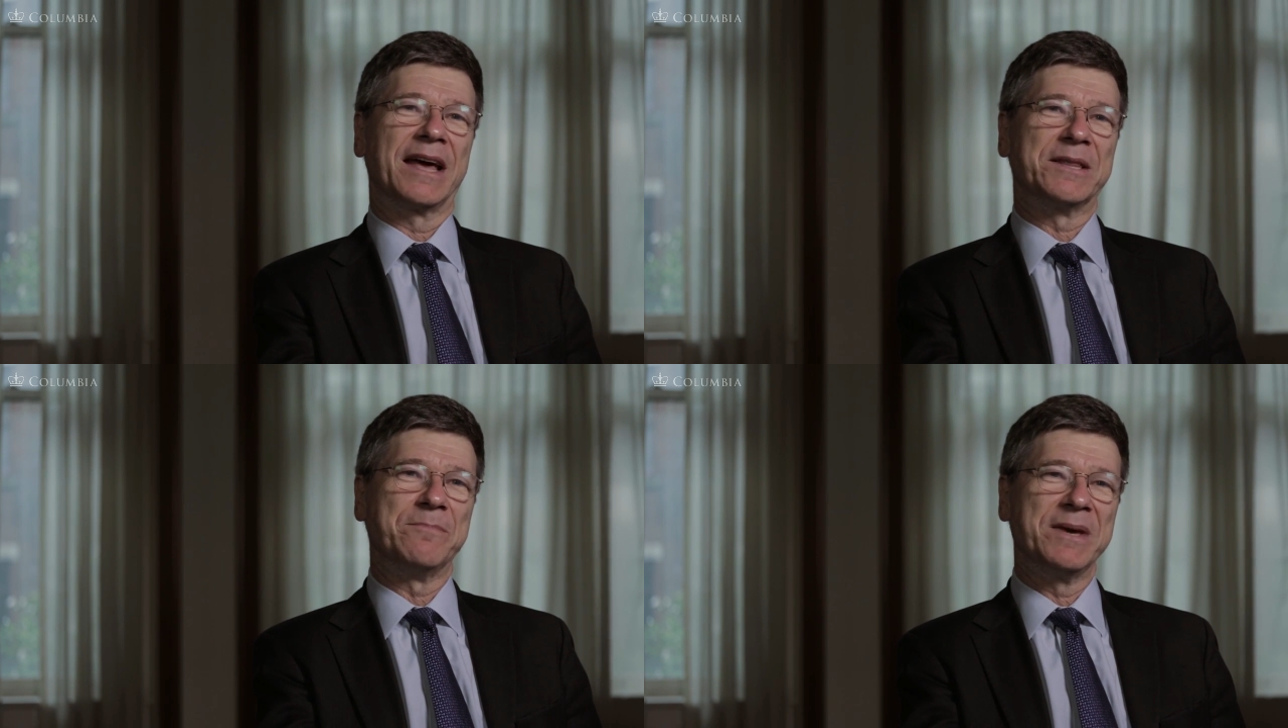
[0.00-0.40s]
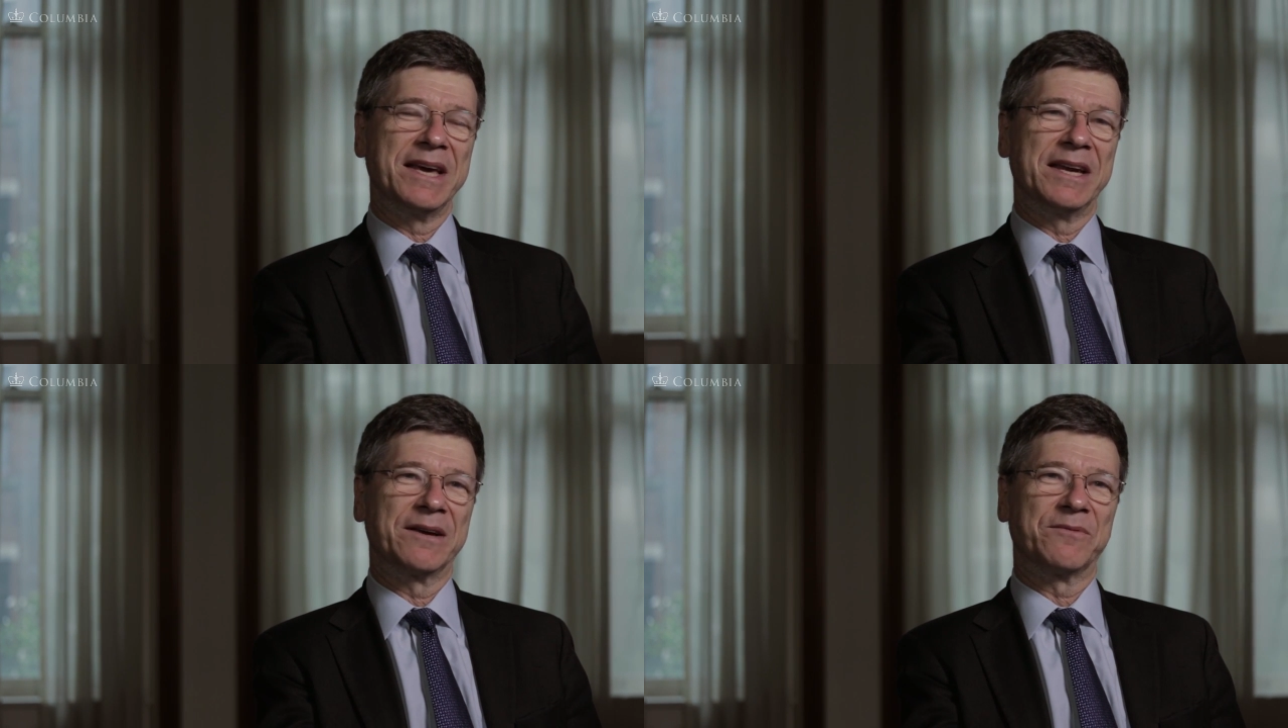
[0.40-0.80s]
at the
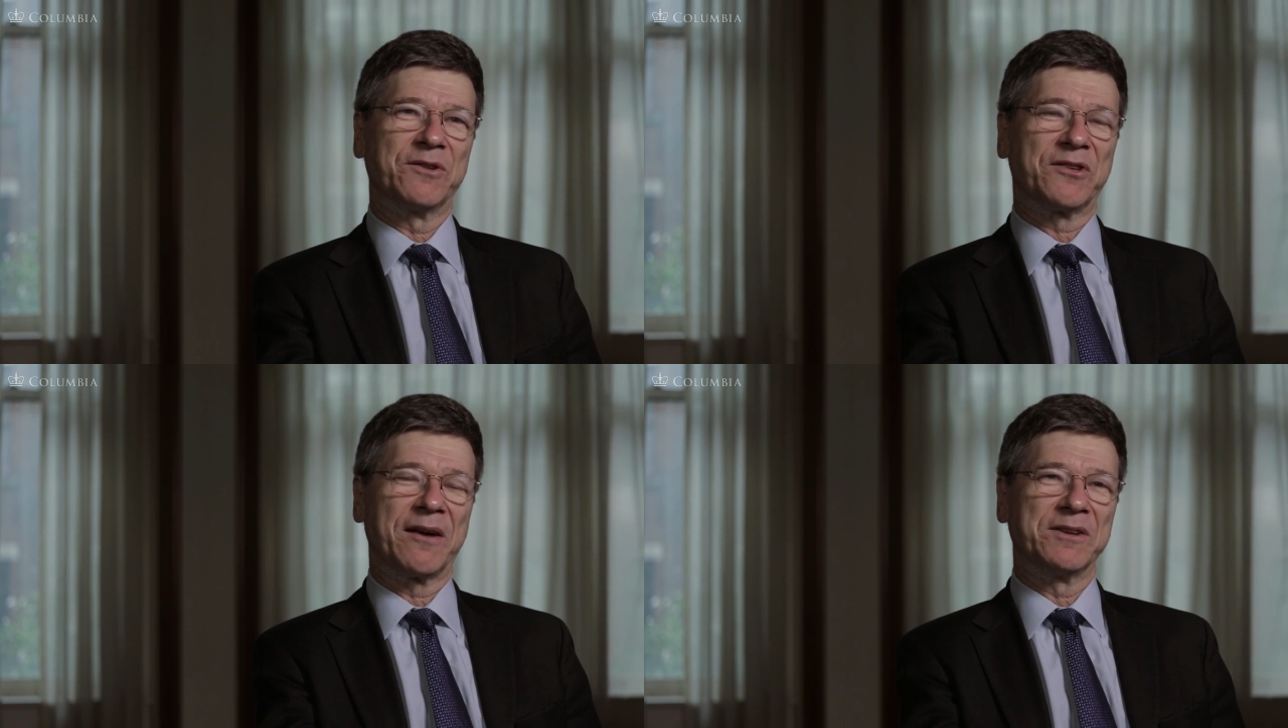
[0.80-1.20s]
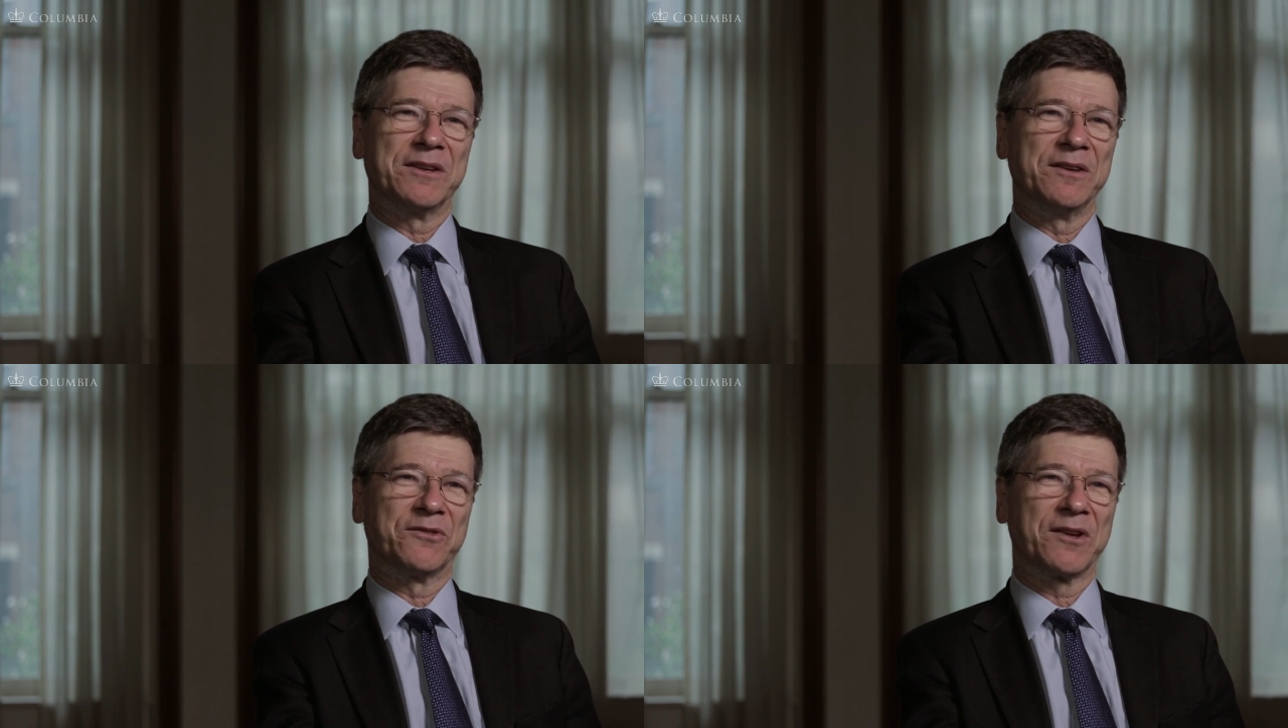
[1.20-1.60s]
beginning of the
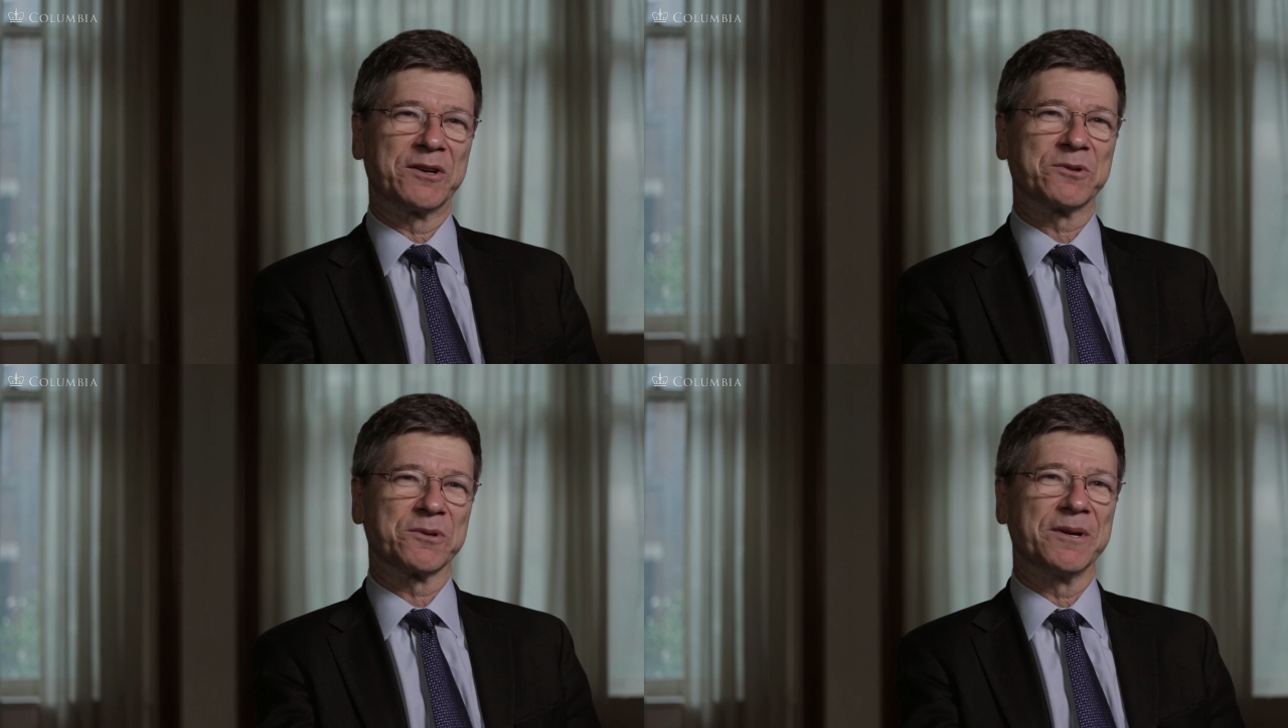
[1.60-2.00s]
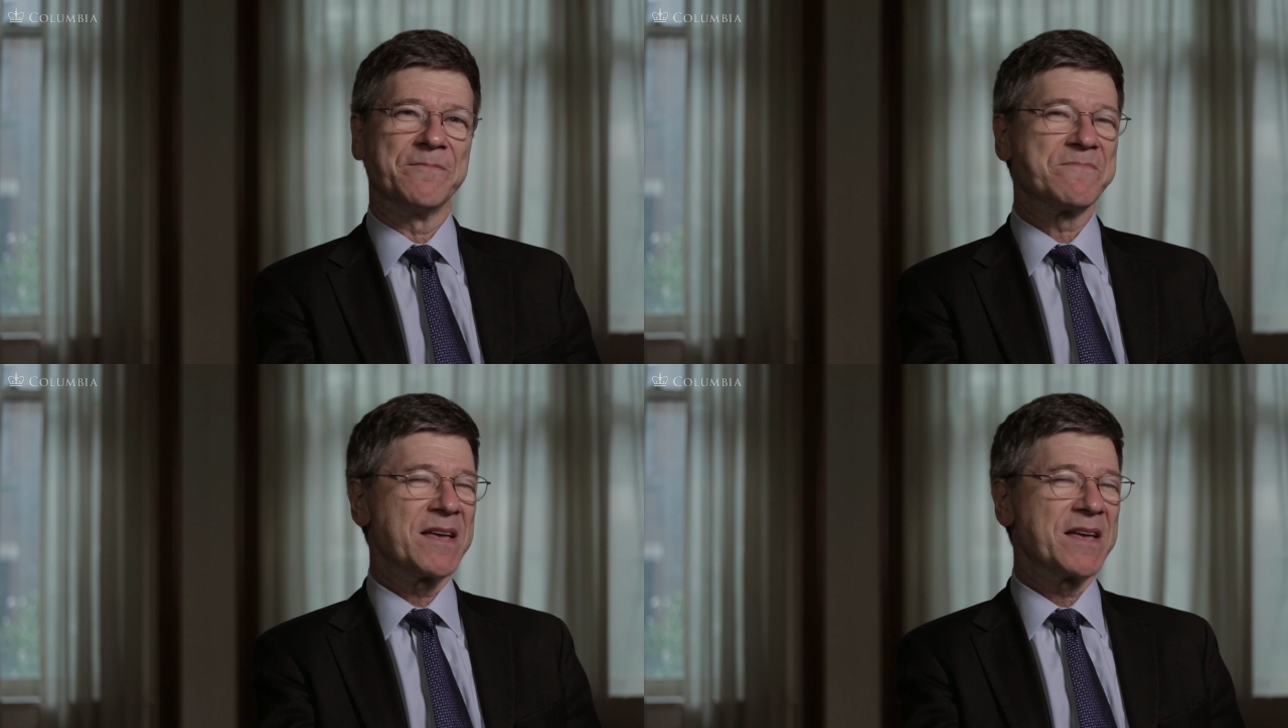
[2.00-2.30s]
seventeenth century,